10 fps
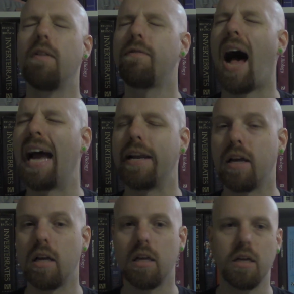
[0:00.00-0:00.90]
Fine.
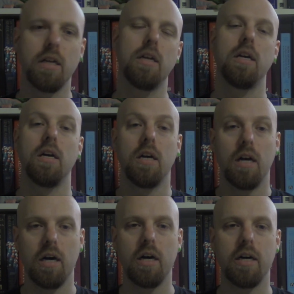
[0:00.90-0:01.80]

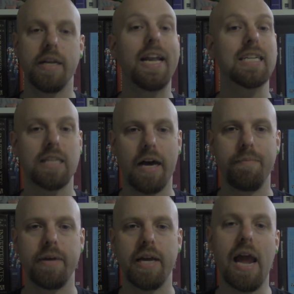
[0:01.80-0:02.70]
Next
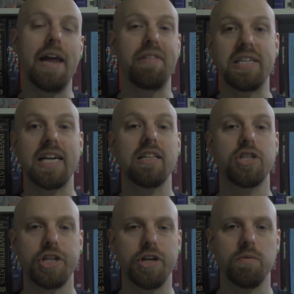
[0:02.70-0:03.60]
time, Atheist
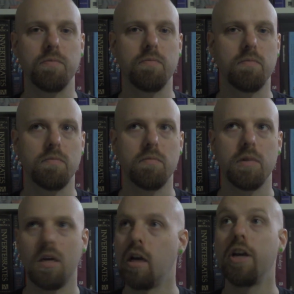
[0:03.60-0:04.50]
Challenge 2. You
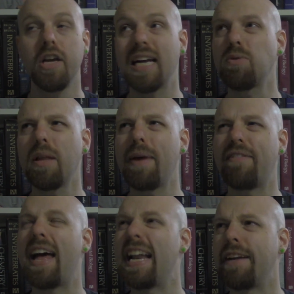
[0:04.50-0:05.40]
guys won't let me
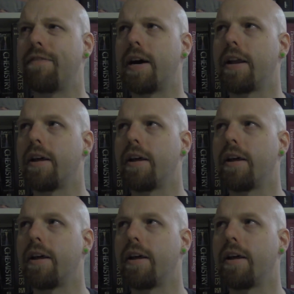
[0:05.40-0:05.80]
have any fun.